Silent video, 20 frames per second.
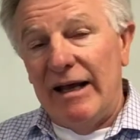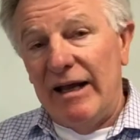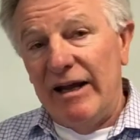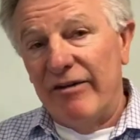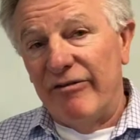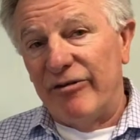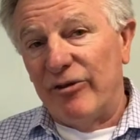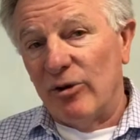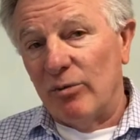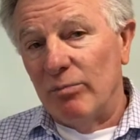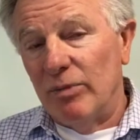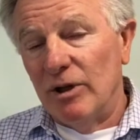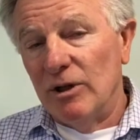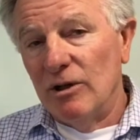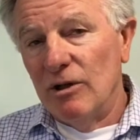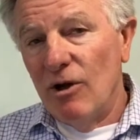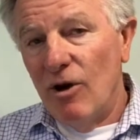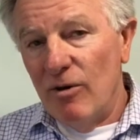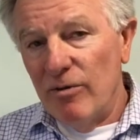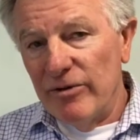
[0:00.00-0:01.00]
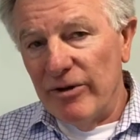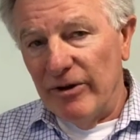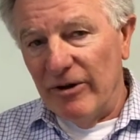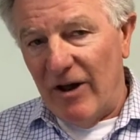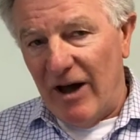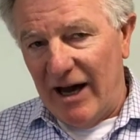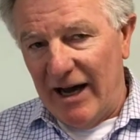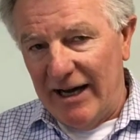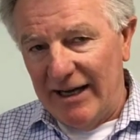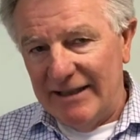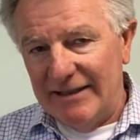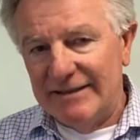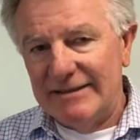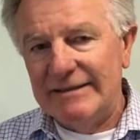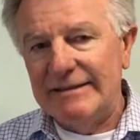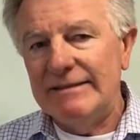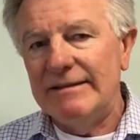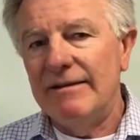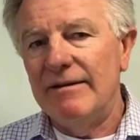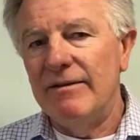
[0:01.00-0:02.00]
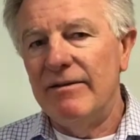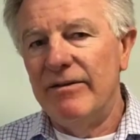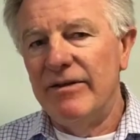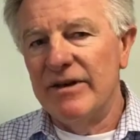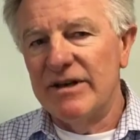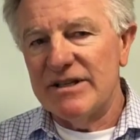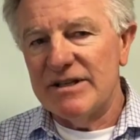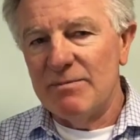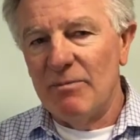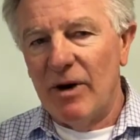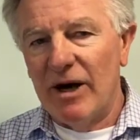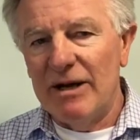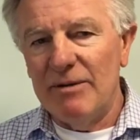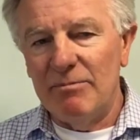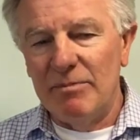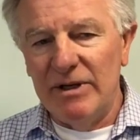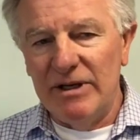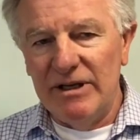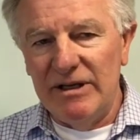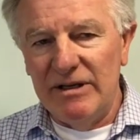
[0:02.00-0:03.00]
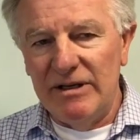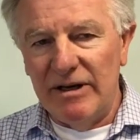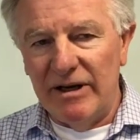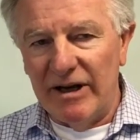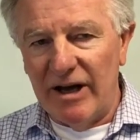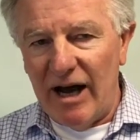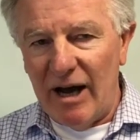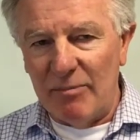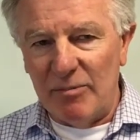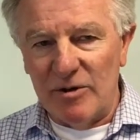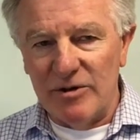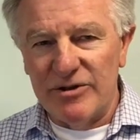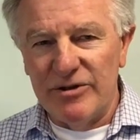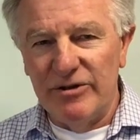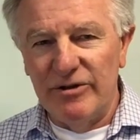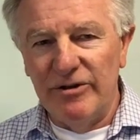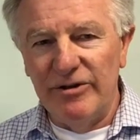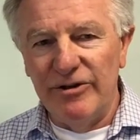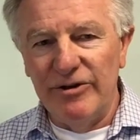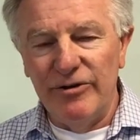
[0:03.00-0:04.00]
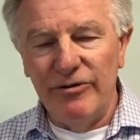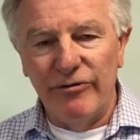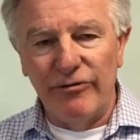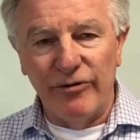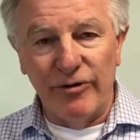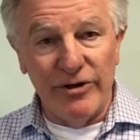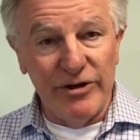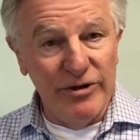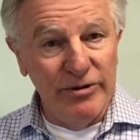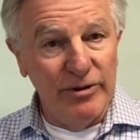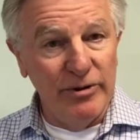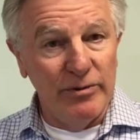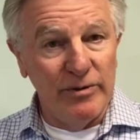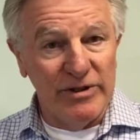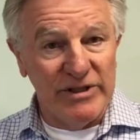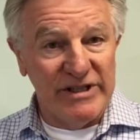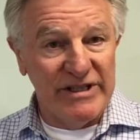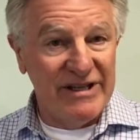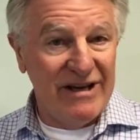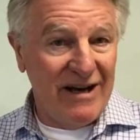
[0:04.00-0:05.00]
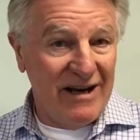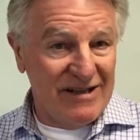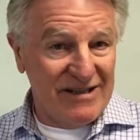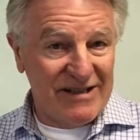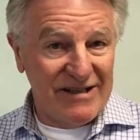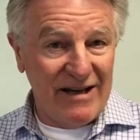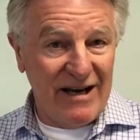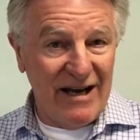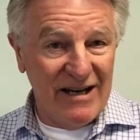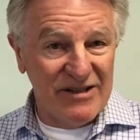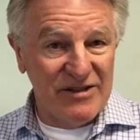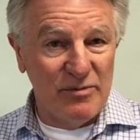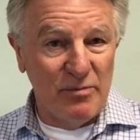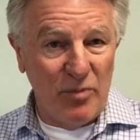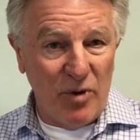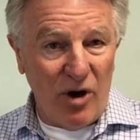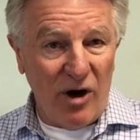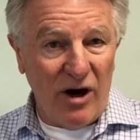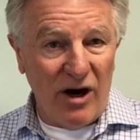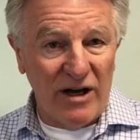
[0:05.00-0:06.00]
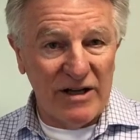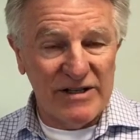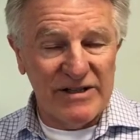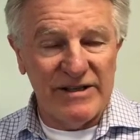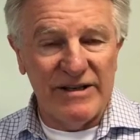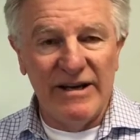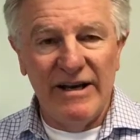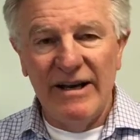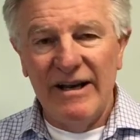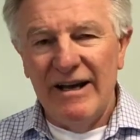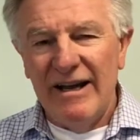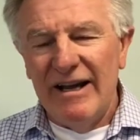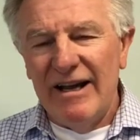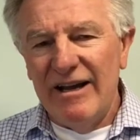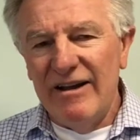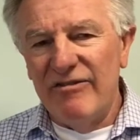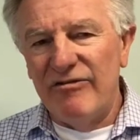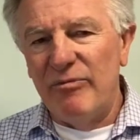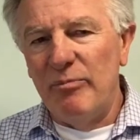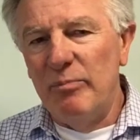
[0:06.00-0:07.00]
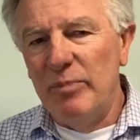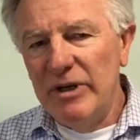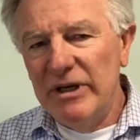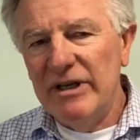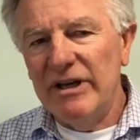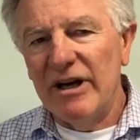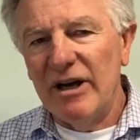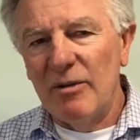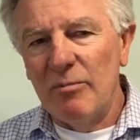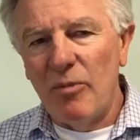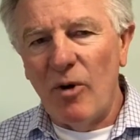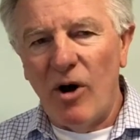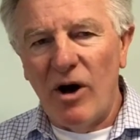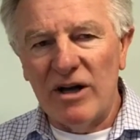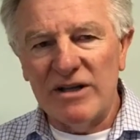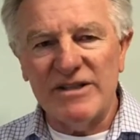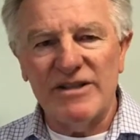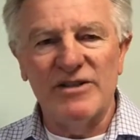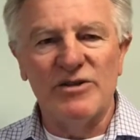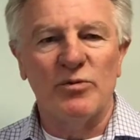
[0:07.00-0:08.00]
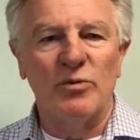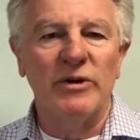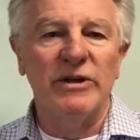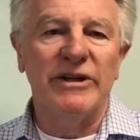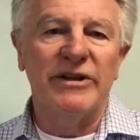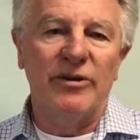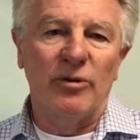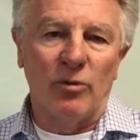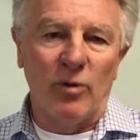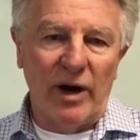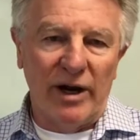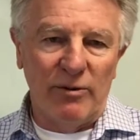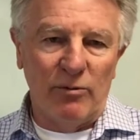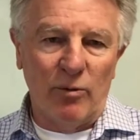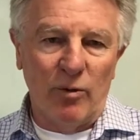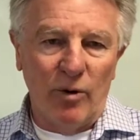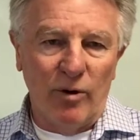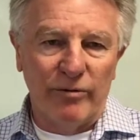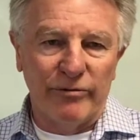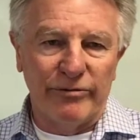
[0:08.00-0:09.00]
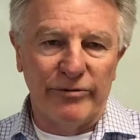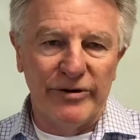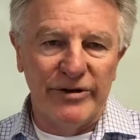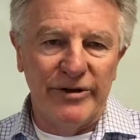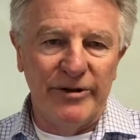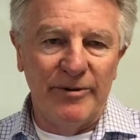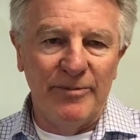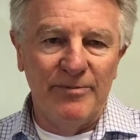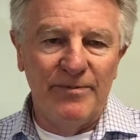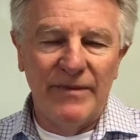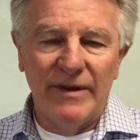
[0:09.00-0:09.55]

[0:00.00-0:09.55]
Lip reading: If they're below the line, this might be an opportunity for you to assess as a boss if being a boss is really the right role for you.